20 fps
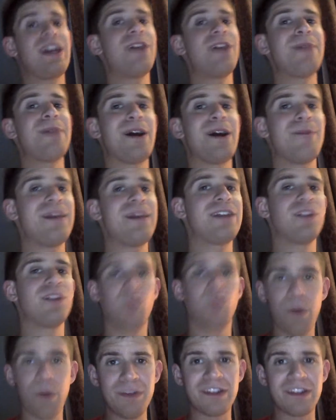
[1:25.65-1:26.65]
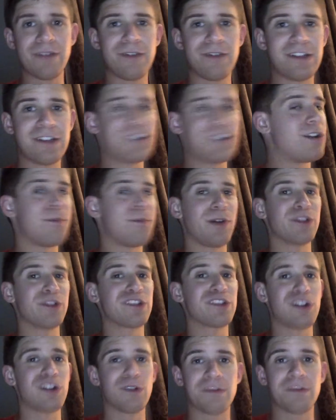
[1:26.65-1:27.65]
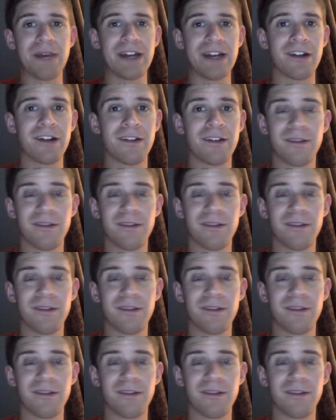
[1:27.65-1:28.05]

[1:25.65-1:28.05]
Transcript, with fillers: about making the women's division on both shows better.